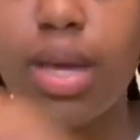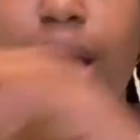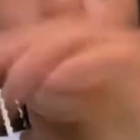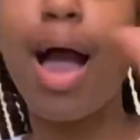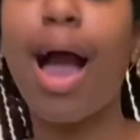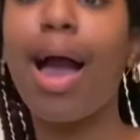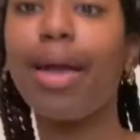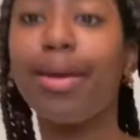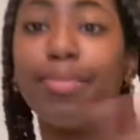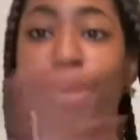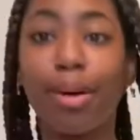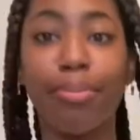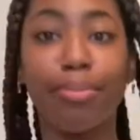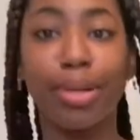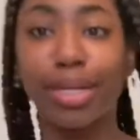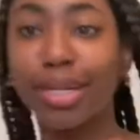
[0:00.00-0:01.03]
I am
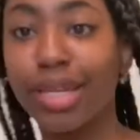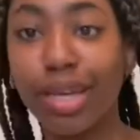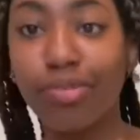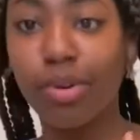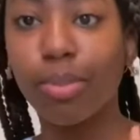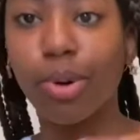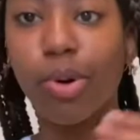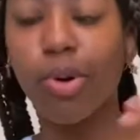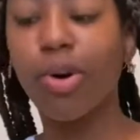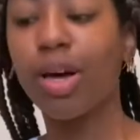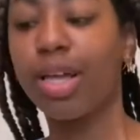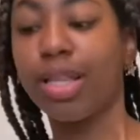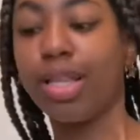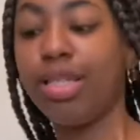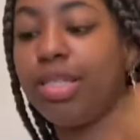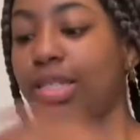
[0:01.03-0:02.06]
unbelievable.
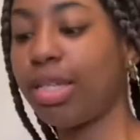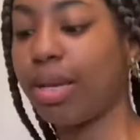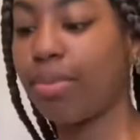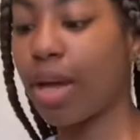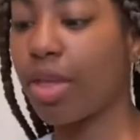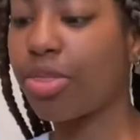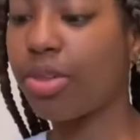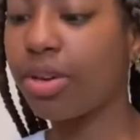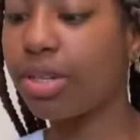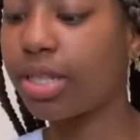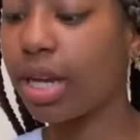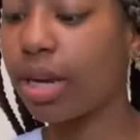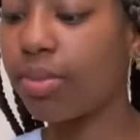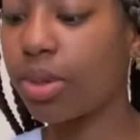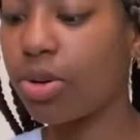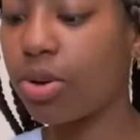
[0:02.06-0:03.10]
This is like my 3rd
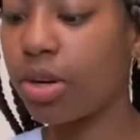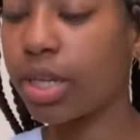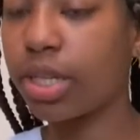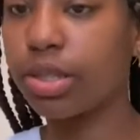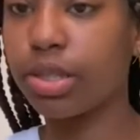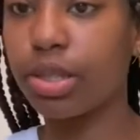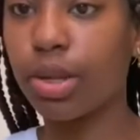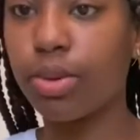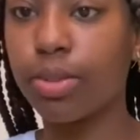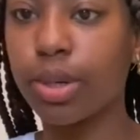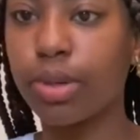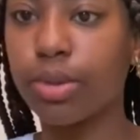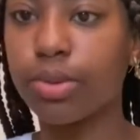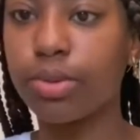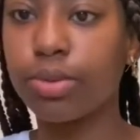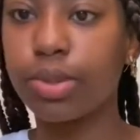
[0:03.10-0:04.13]
time recording in
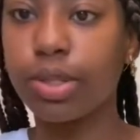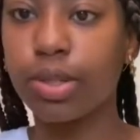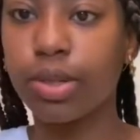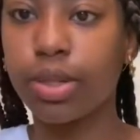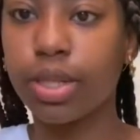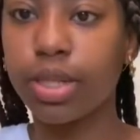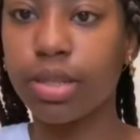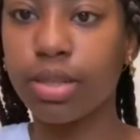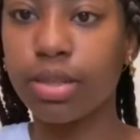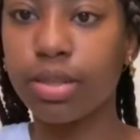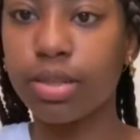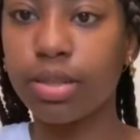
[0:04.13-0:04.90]
slow-mo. So look at this.